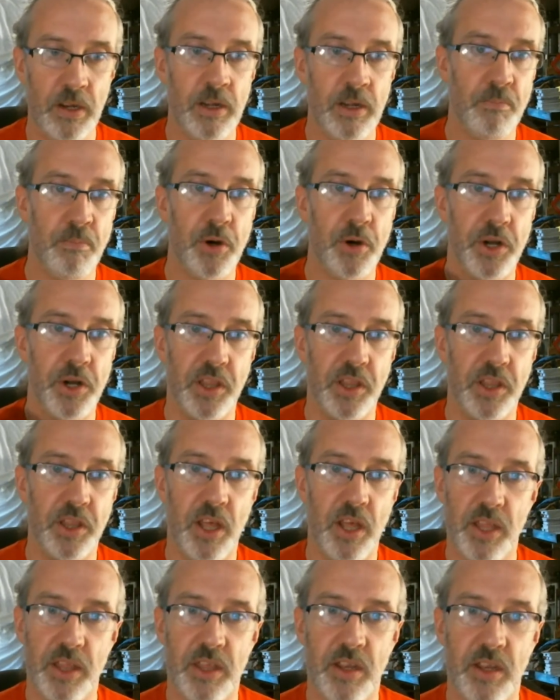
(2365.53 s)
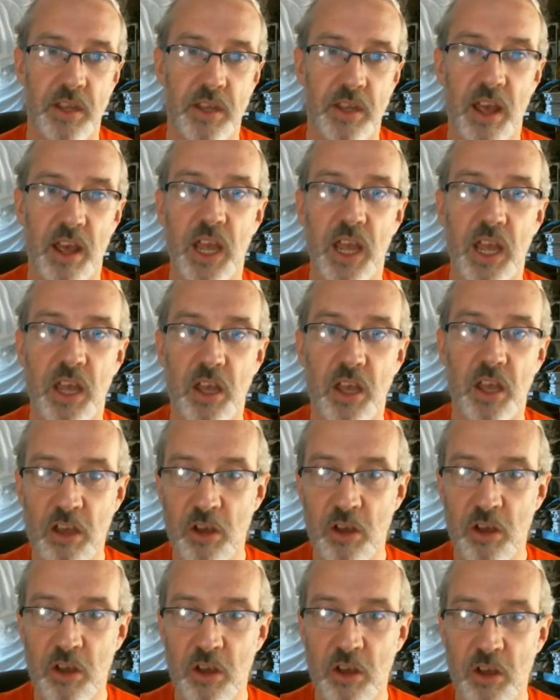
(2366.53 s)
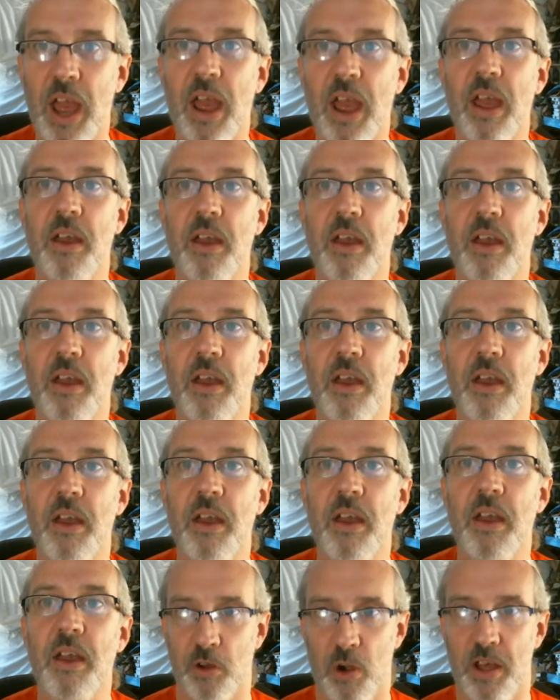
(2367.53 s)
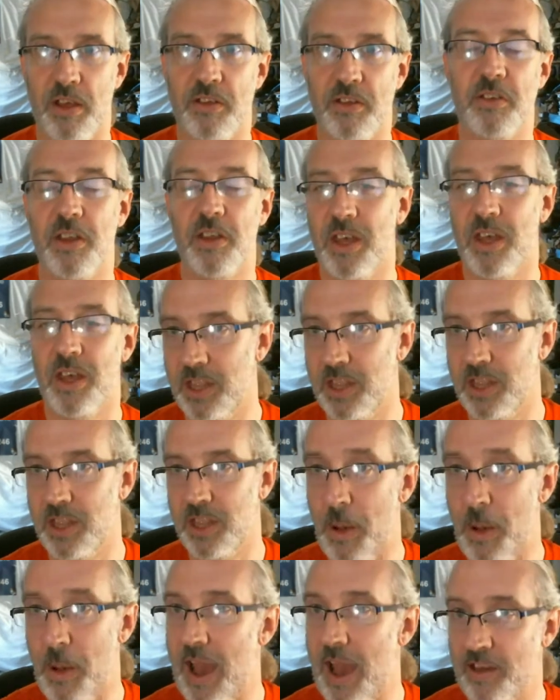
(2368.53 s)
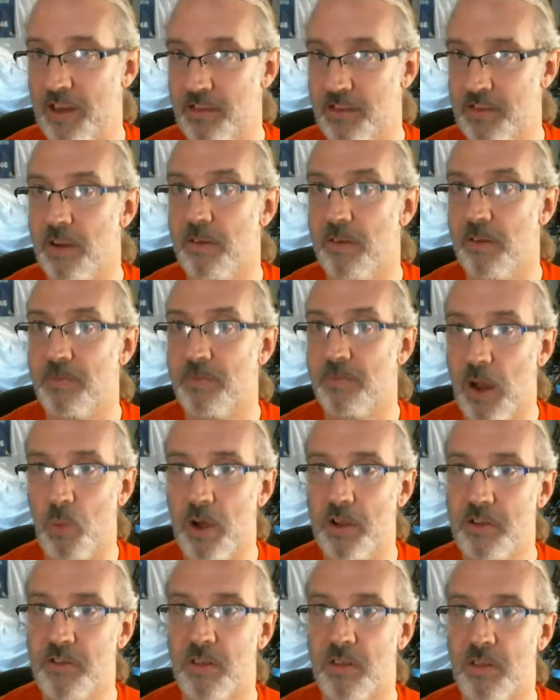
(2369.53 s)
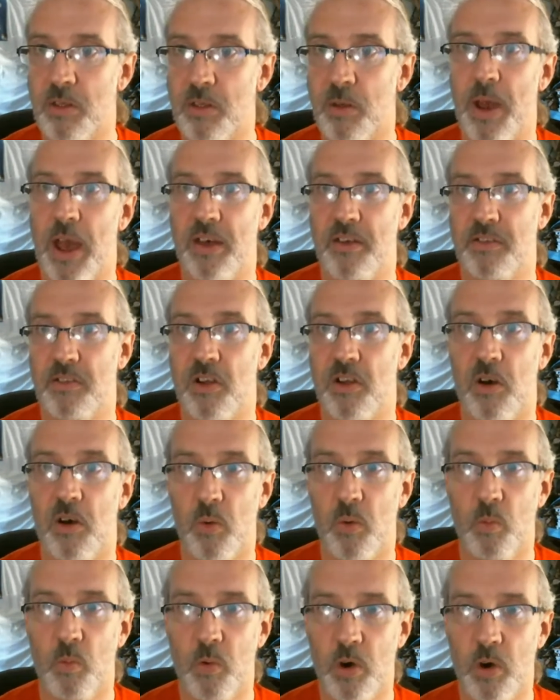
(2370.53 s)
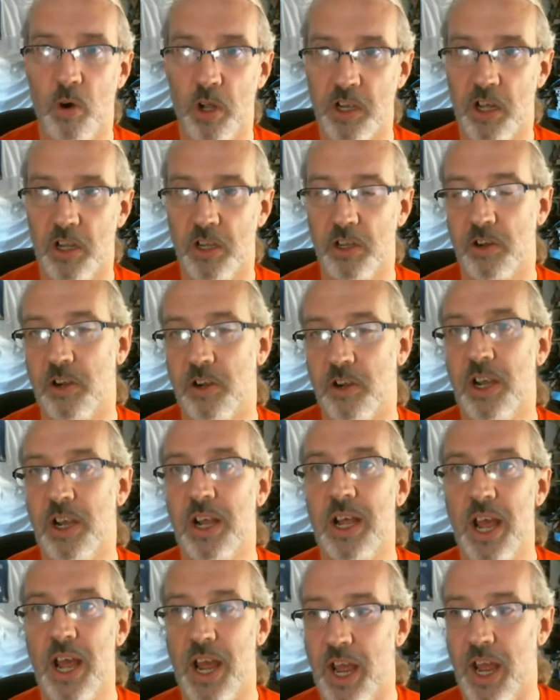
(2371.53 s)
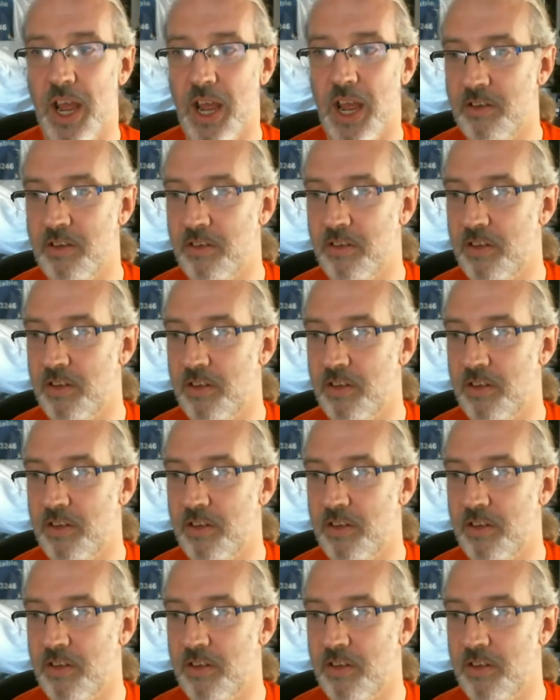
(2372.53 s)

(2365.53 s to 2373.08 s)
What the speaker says: put the date you gave your life to Christ in the past, if that was the past, on one color, and